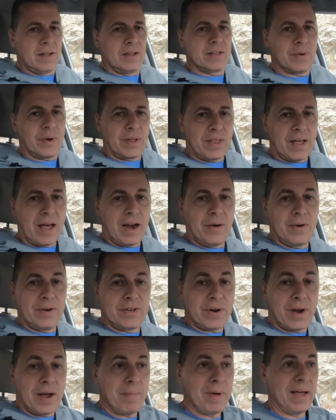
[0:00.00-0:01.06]
so I thought I would
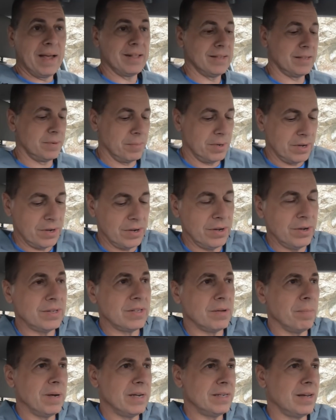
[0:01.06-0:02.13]
try making some good
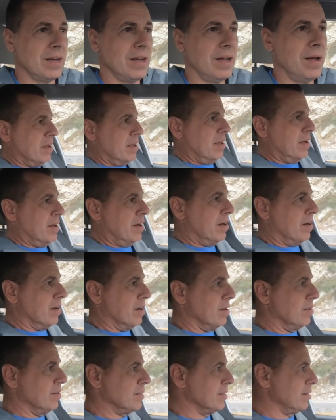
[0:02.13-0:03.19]
use of my time. There
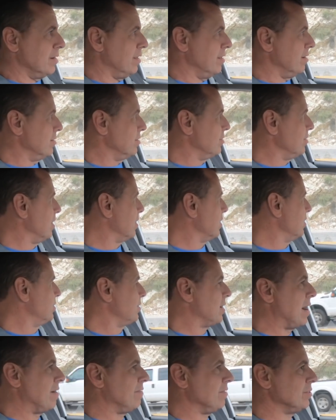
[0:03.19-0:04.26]
goes another truck and
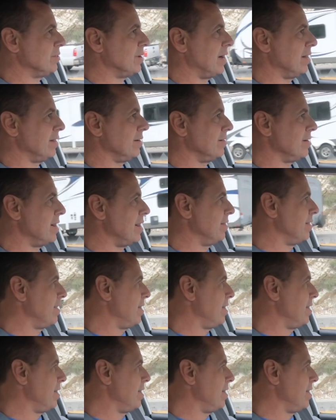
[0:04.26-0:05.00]
travel trailer right